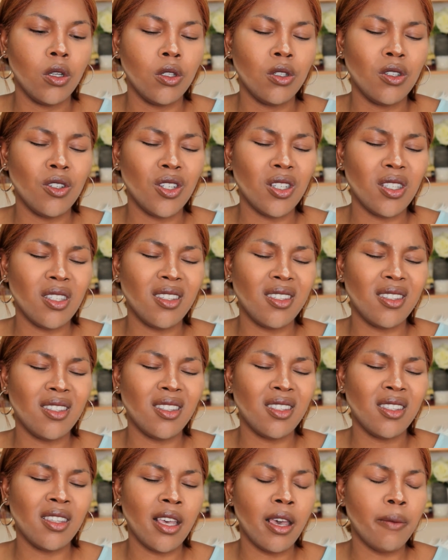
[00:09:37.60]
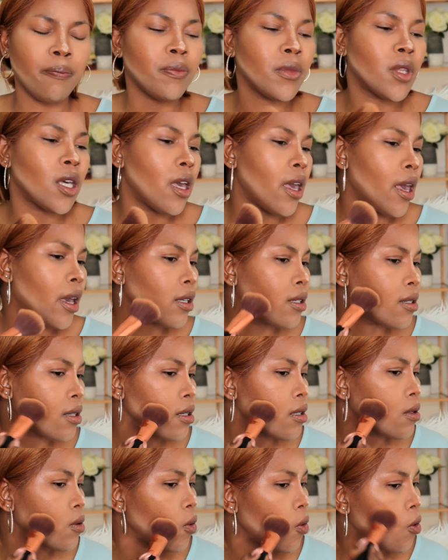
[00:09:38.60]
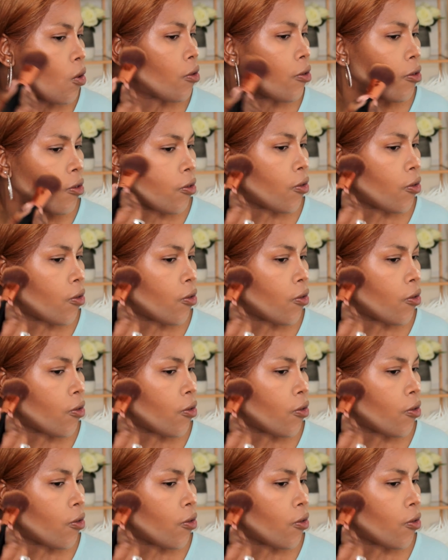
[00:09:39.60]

So just tap the excess off